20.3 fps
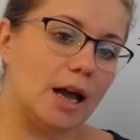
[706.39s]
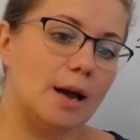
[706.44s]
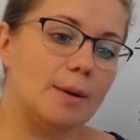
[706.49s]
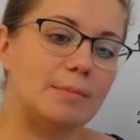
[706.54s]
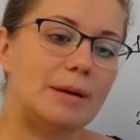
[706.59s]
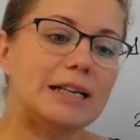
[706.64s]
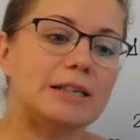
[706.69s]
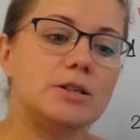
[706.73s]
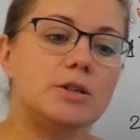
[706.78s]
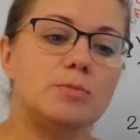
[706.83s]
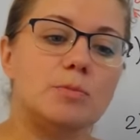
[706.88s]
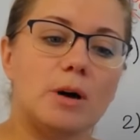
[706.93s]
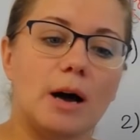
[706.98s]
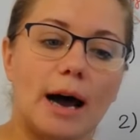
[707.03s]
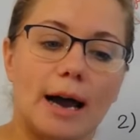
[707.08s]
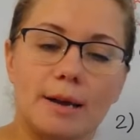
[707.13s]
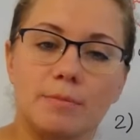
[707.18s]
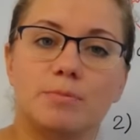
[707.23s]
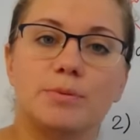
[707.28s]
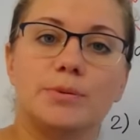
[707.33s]
but
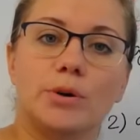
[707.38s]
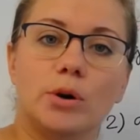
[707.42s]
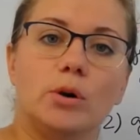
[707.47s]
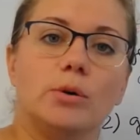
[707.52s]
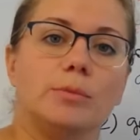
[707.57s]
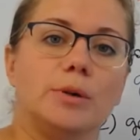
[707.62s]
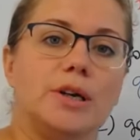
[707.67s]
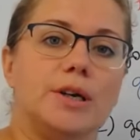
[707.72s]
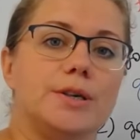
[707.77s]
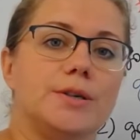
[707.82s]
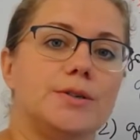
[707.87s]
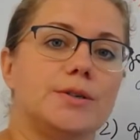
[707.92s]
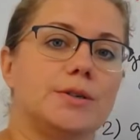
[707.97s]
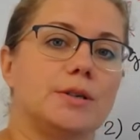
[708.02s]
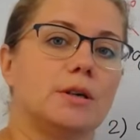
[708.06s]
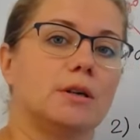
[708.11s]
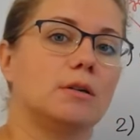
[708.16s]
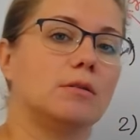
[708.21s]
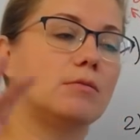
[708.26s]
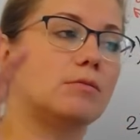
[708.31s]
I promise,
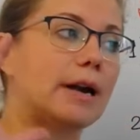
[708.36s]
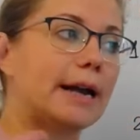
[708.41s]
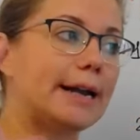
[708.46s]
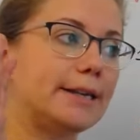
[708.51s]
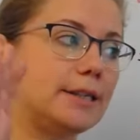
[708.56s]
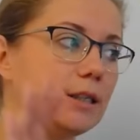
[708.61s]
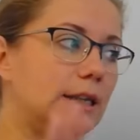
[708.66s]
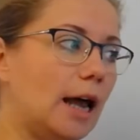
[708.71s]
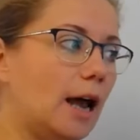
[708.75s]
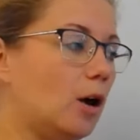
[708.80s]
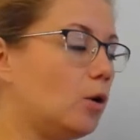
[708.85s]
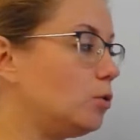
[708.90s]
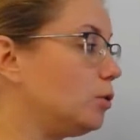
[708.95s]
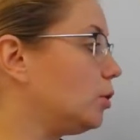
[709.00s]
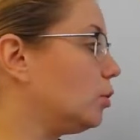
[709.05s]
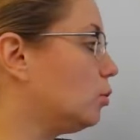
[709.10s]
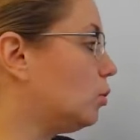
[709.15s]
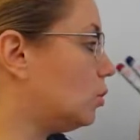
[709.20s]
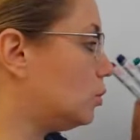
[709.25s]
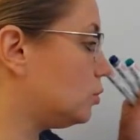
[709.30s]
right now
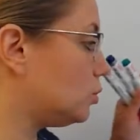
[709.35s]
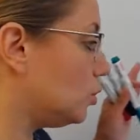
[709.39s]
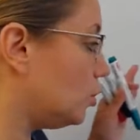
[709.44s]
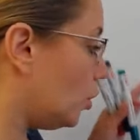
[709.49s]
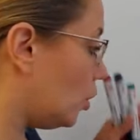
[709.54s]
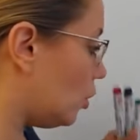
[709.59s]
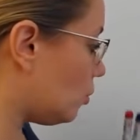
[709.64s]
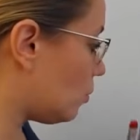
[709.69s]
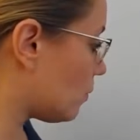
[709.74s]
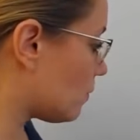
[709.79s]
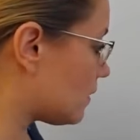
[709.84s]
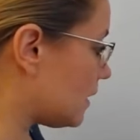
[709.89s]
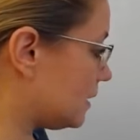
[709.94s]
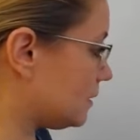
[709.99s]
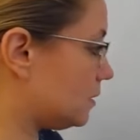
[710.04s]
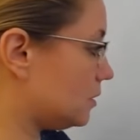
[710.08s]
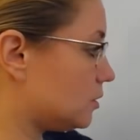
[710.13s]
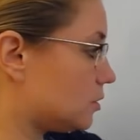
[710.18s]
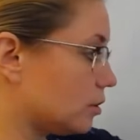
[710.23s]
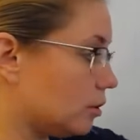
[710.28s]
you know that
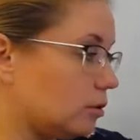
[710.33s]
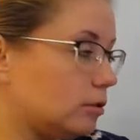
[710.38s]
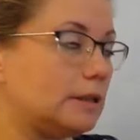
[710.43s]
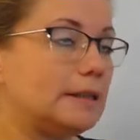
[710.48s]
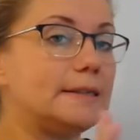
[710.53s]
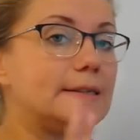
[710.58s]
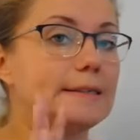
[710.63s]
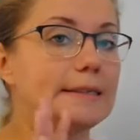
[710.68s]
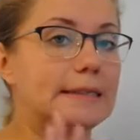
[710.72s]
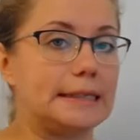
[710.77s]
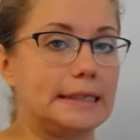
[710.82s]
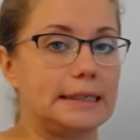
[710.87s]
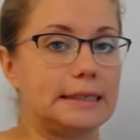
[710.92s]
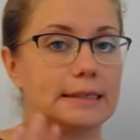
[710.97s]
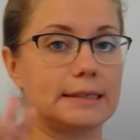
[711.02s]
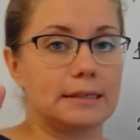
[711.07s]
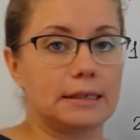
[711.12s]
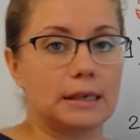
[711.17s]
it's only 6